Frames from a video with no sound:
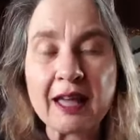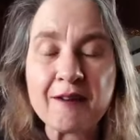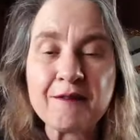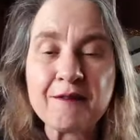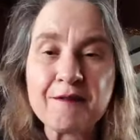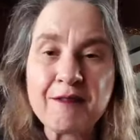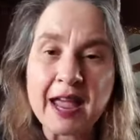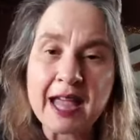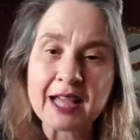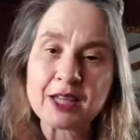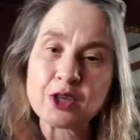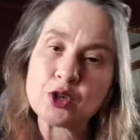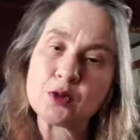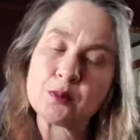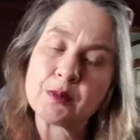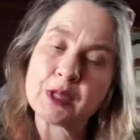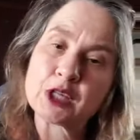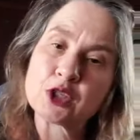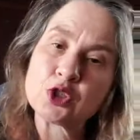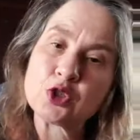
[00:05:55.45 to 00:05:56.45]
a
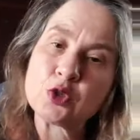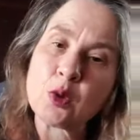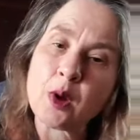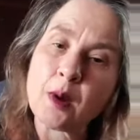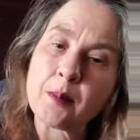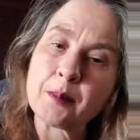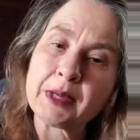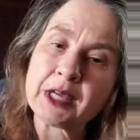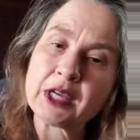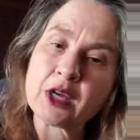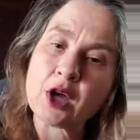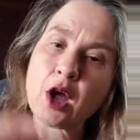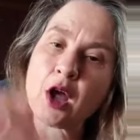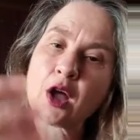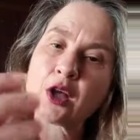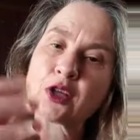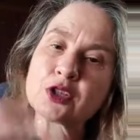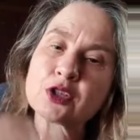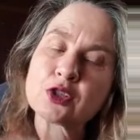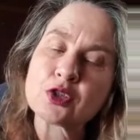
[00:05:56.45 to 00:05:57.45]
vacuum that you are being
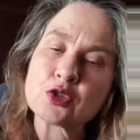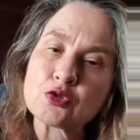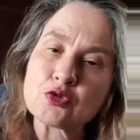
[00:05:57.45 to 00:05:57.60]
asked to